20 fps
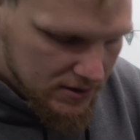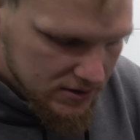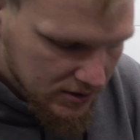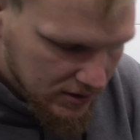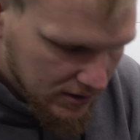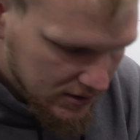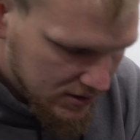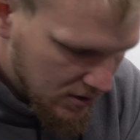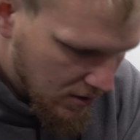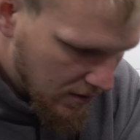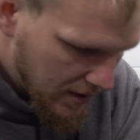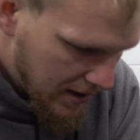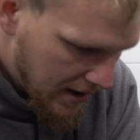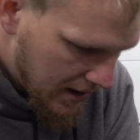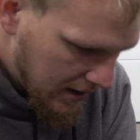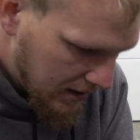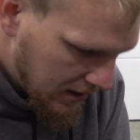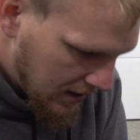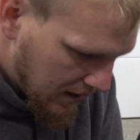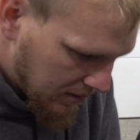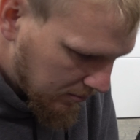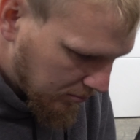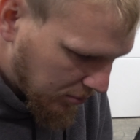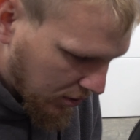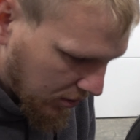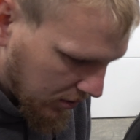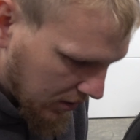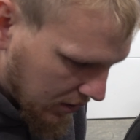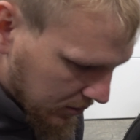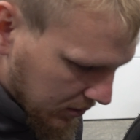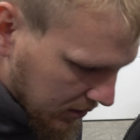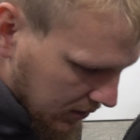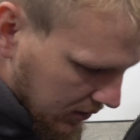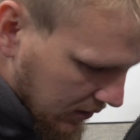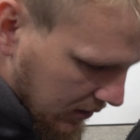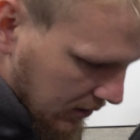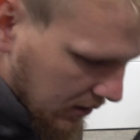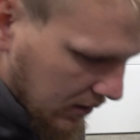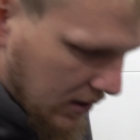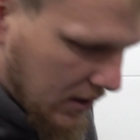So let's go ahead and pull
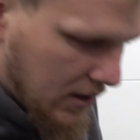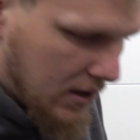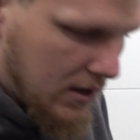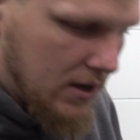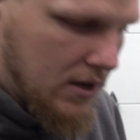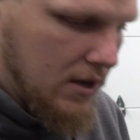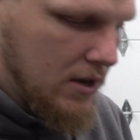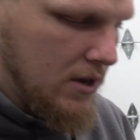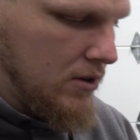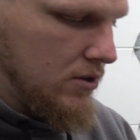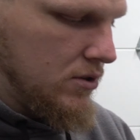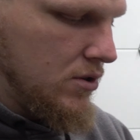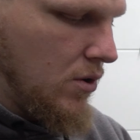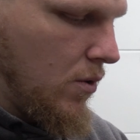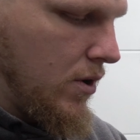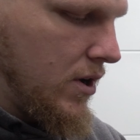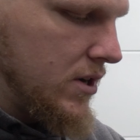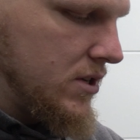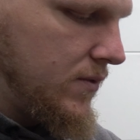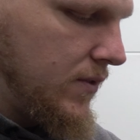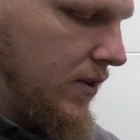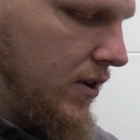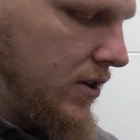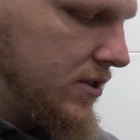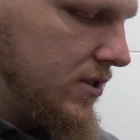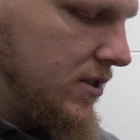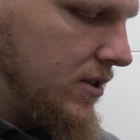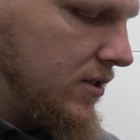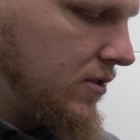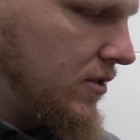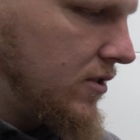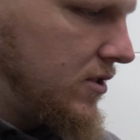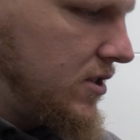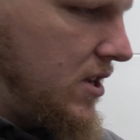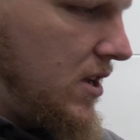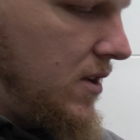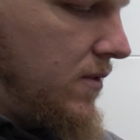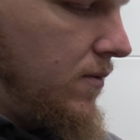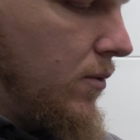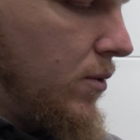out the Torx first. They're
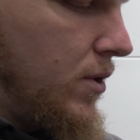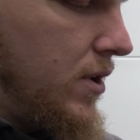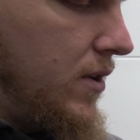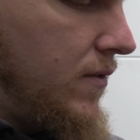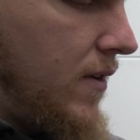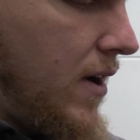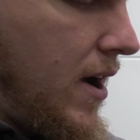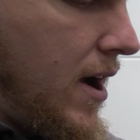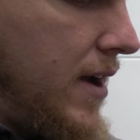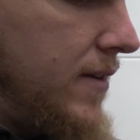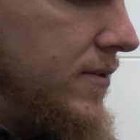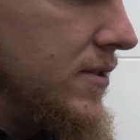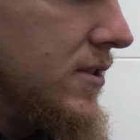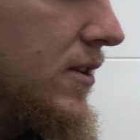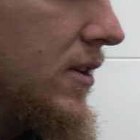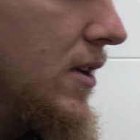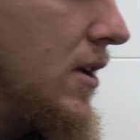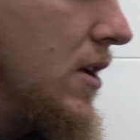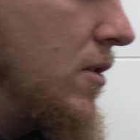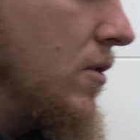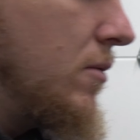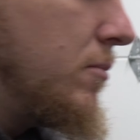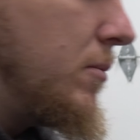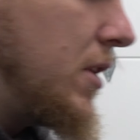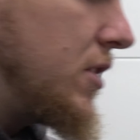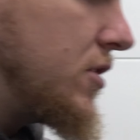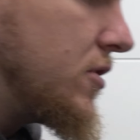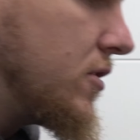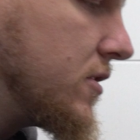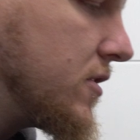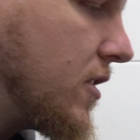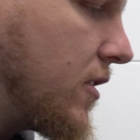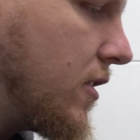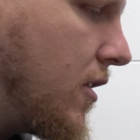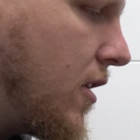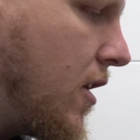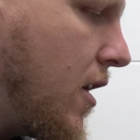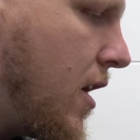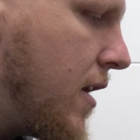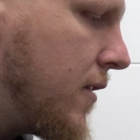T45s. Make sure it's on
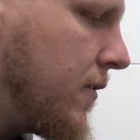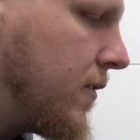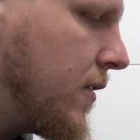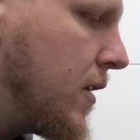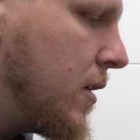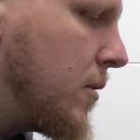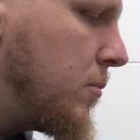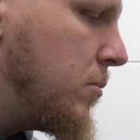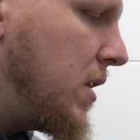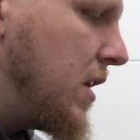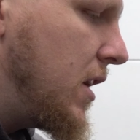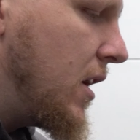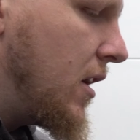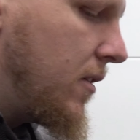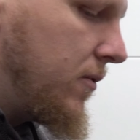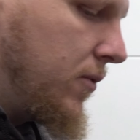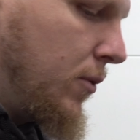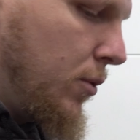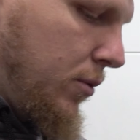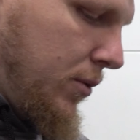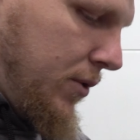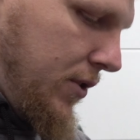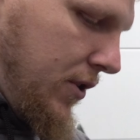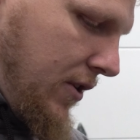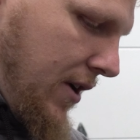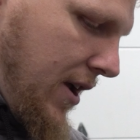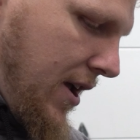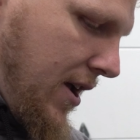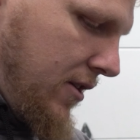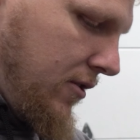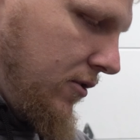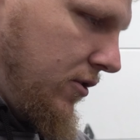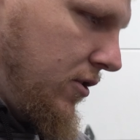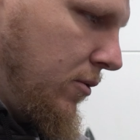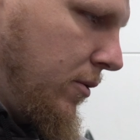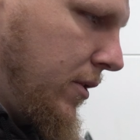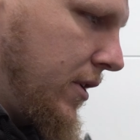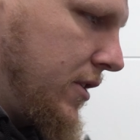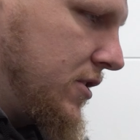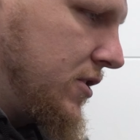off. Be careful with your handle. You
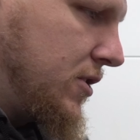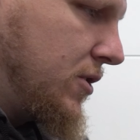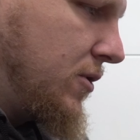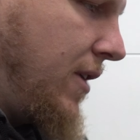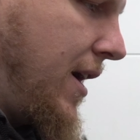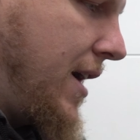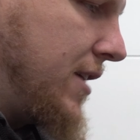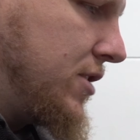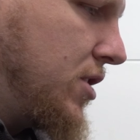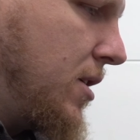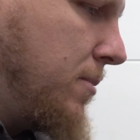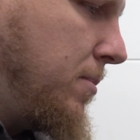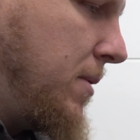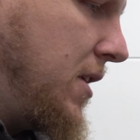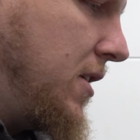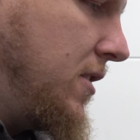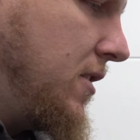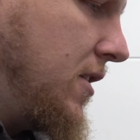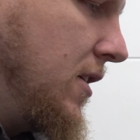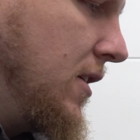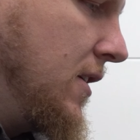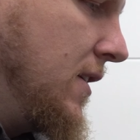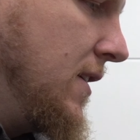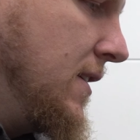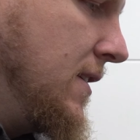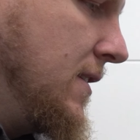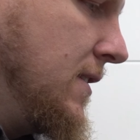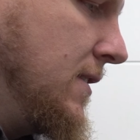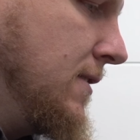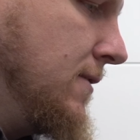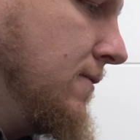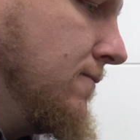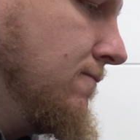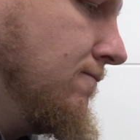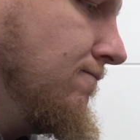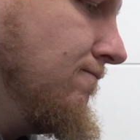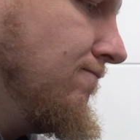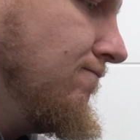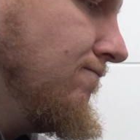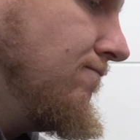don't want to scratch up anything.
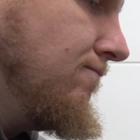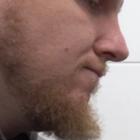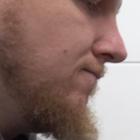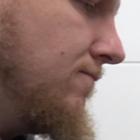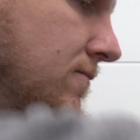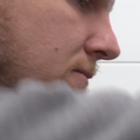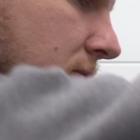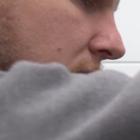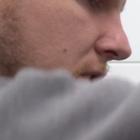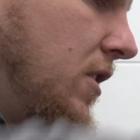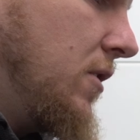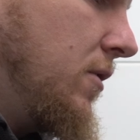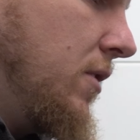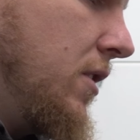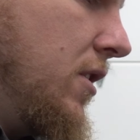There we